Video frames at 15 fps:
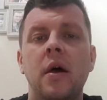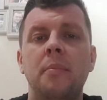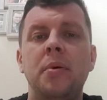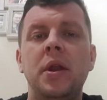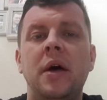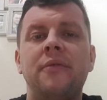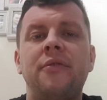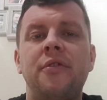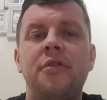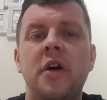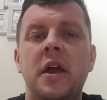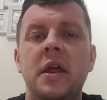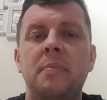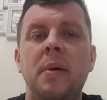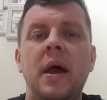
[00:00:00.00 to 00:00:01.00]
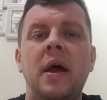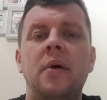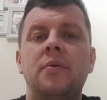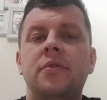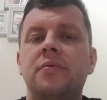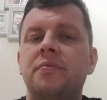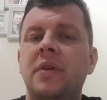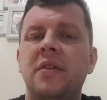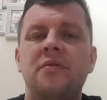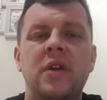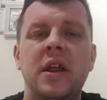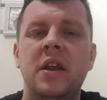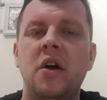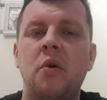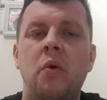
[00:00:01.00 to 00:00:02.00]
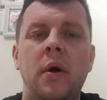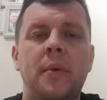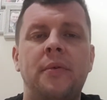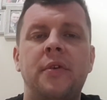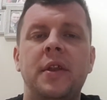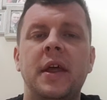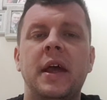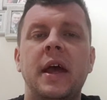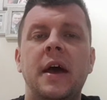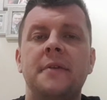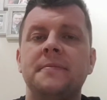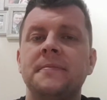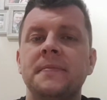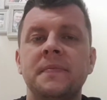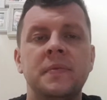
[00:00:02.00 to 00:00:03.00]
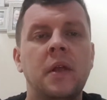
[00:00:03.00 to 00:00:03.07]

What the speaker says: Put up for £30. Didn't really know what I was going to get.